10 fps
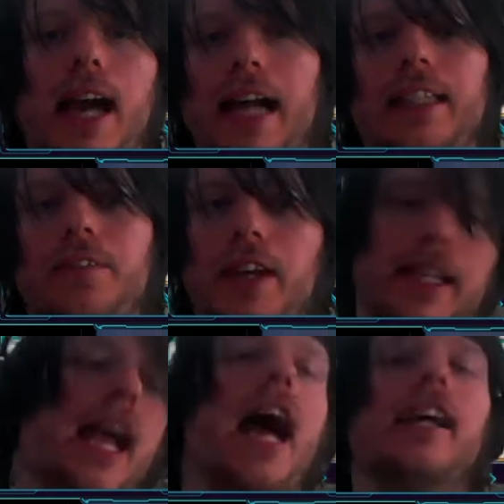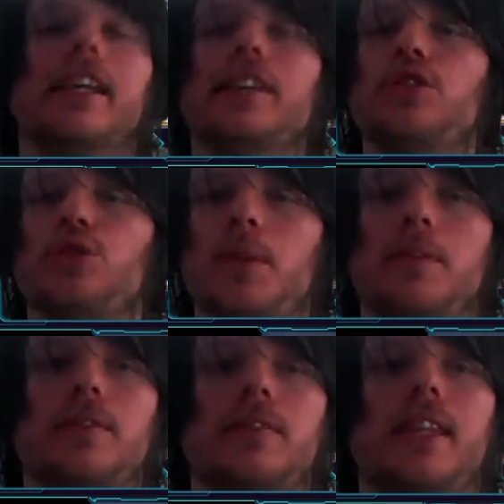Activate Haggith,
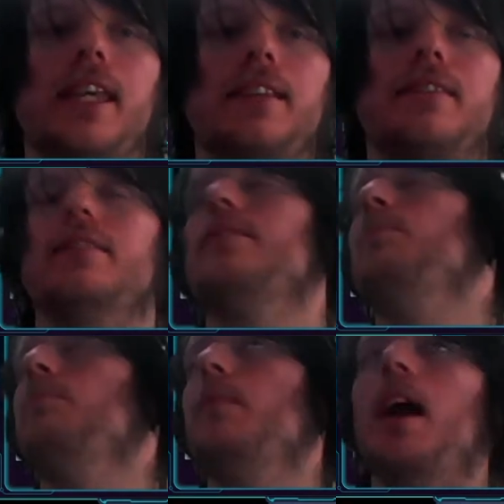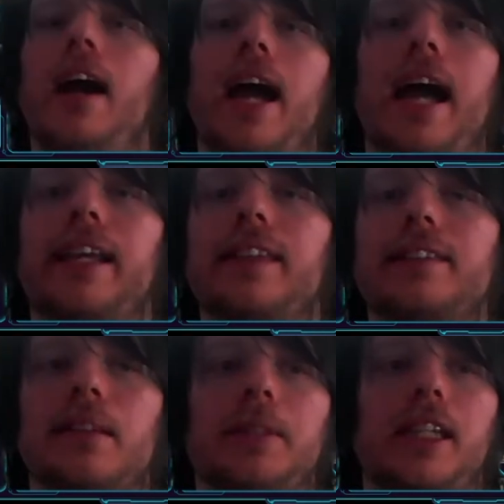tribute the Haggith,
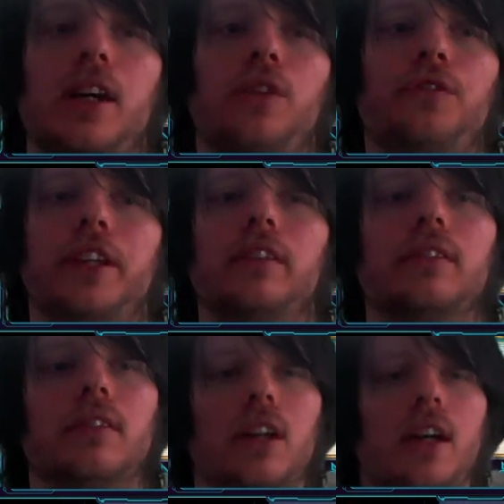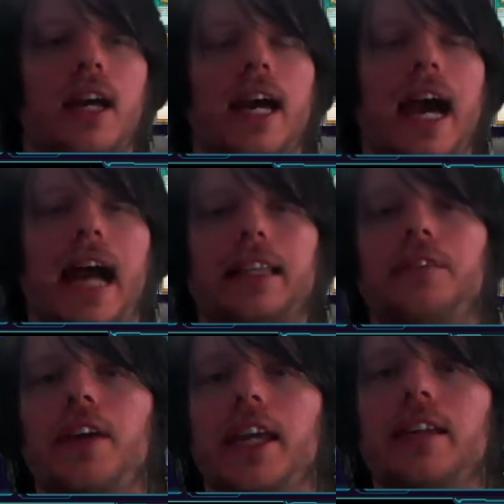summon the Ophiel.
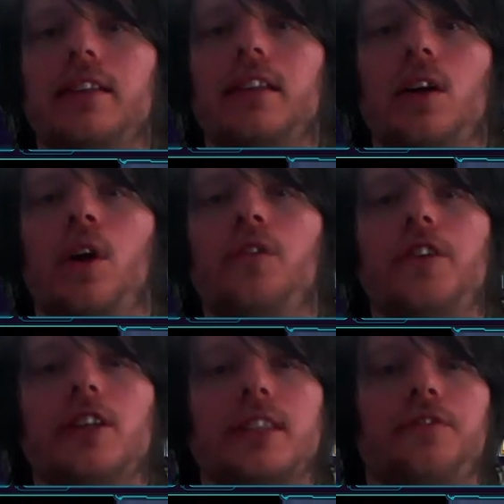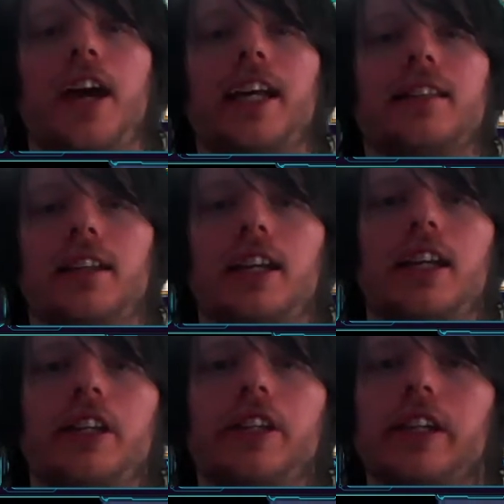Activate Ophiel's effect.
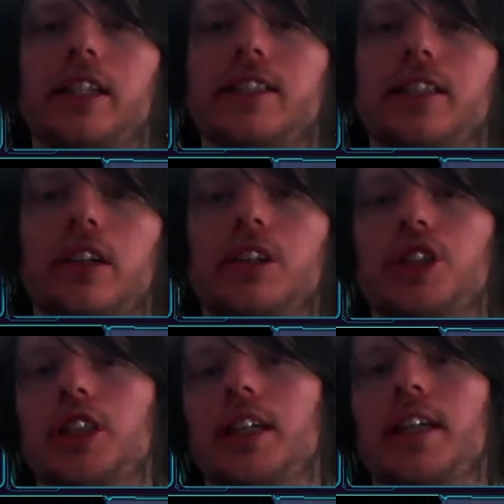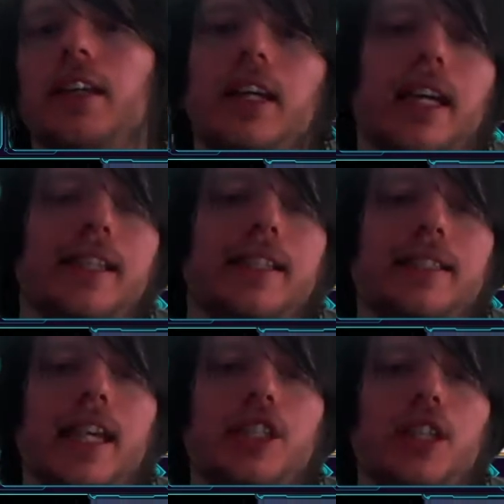You're going to search. In
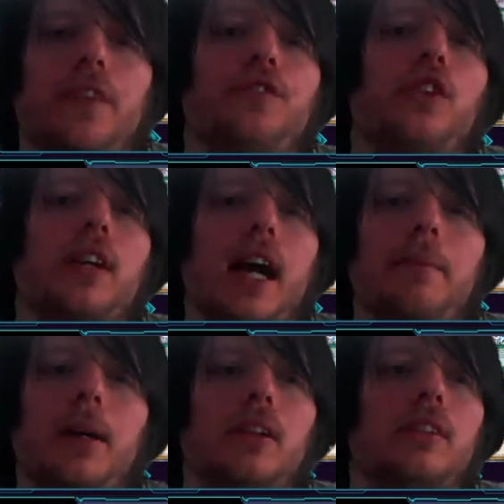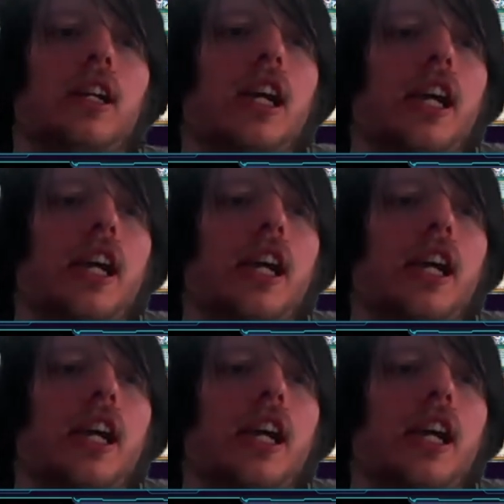this case, you have full combo.